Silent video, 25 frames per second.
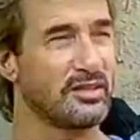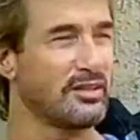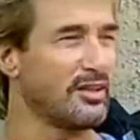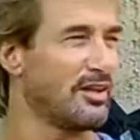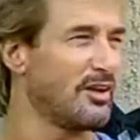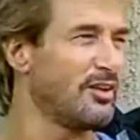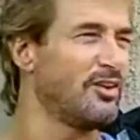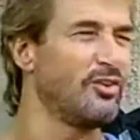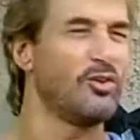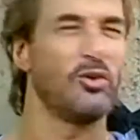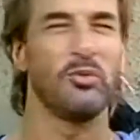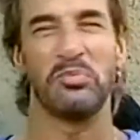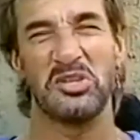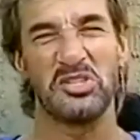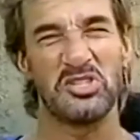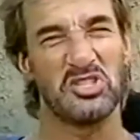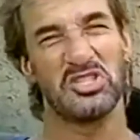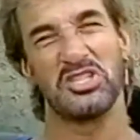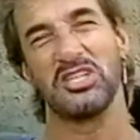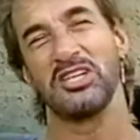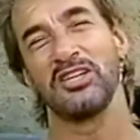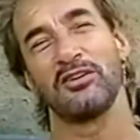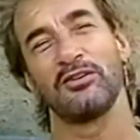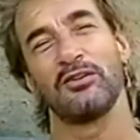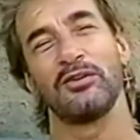they'll all be
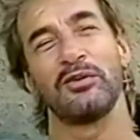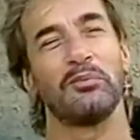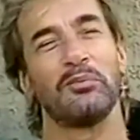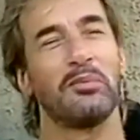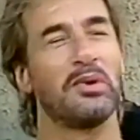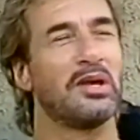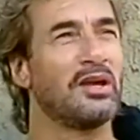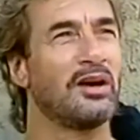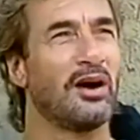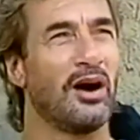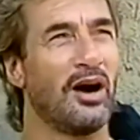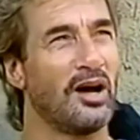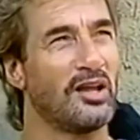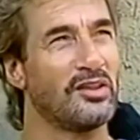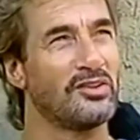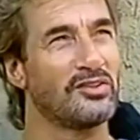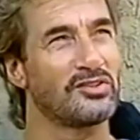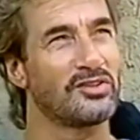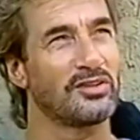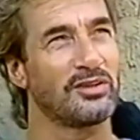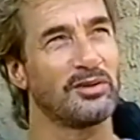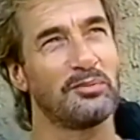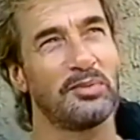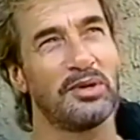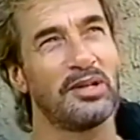cheering me on.
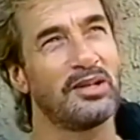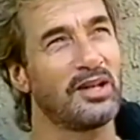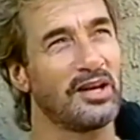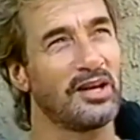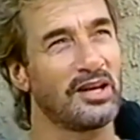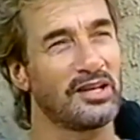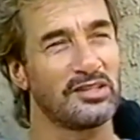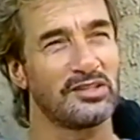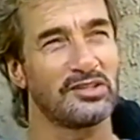So it'll be like